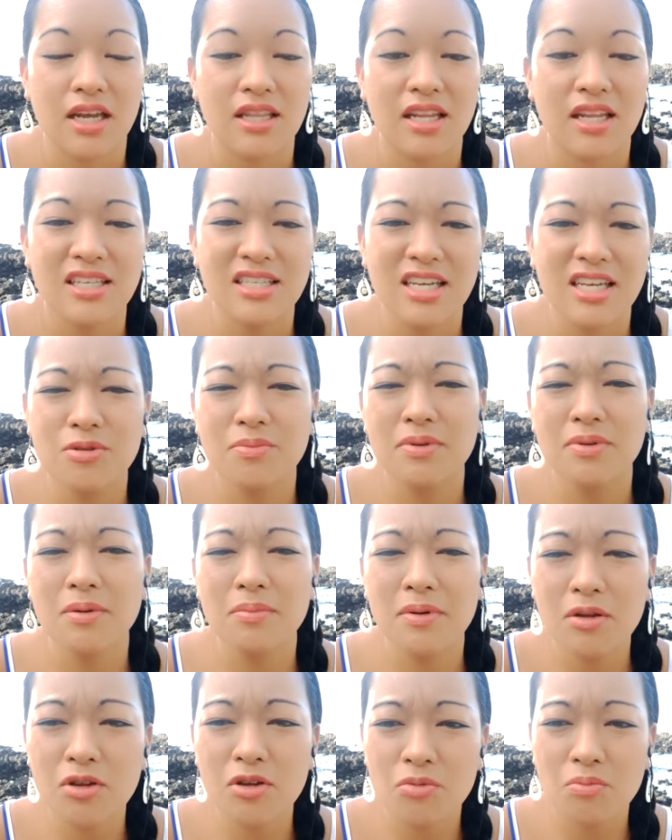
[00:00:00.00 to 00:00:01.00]
and they tend to be a
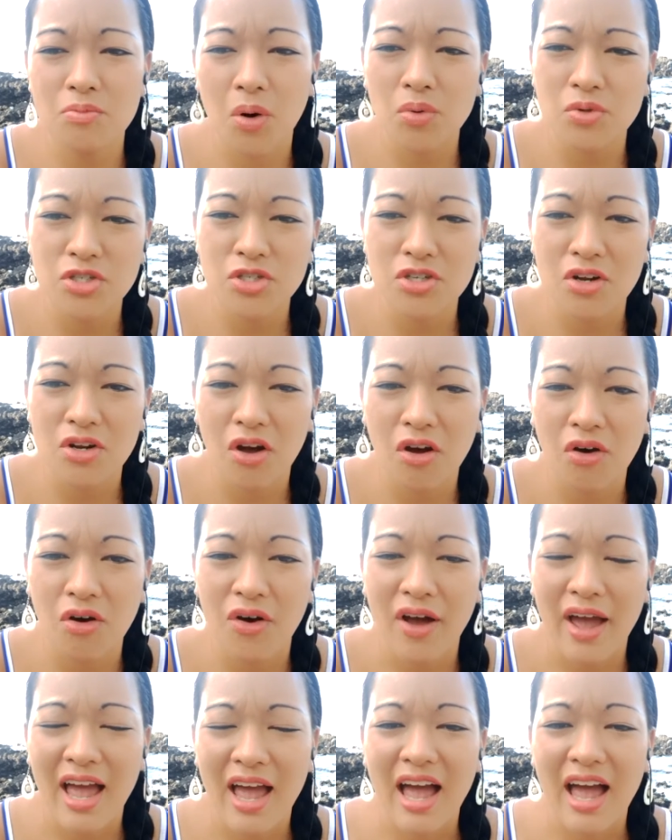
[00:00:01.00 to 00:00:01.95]
bit emotional,